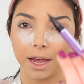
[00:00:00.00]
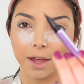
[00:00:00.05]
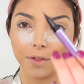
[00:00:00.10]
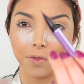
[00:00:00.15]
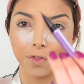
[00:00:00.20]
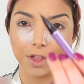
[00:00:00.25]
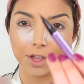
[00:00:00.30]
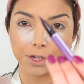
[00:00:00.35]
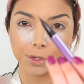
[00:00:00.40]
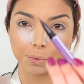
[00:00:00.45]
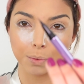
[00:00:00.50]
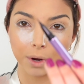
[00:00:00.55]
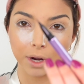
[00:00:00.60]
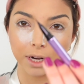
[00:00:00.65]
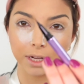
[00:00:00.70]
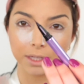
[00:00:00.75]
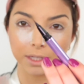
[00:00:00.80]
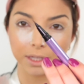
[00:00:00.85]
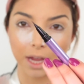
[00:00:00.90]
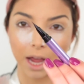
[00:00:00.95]
and this
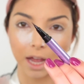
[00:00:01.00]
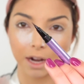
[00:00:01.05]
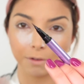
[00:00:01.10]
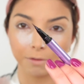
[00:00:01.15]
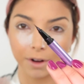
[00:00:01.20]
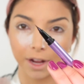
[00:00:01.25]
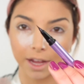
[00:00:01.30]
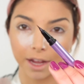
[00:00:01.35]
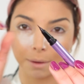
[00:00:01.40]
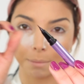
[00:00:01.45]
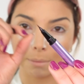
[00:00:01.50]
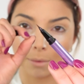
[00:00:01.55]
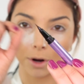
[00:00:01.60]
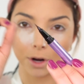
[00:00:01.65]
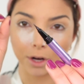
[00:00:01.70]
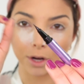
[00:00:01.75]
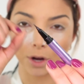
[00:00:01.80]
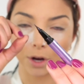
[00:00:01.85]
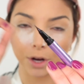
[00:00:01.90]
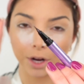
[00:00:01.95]
one, it's kind of like a
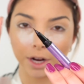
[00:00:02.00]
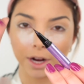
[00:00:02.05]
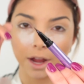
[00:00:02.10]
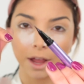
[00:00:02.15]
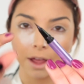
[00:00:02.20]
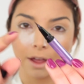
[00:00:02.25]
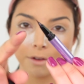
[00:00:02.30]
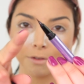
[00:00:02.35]
marker,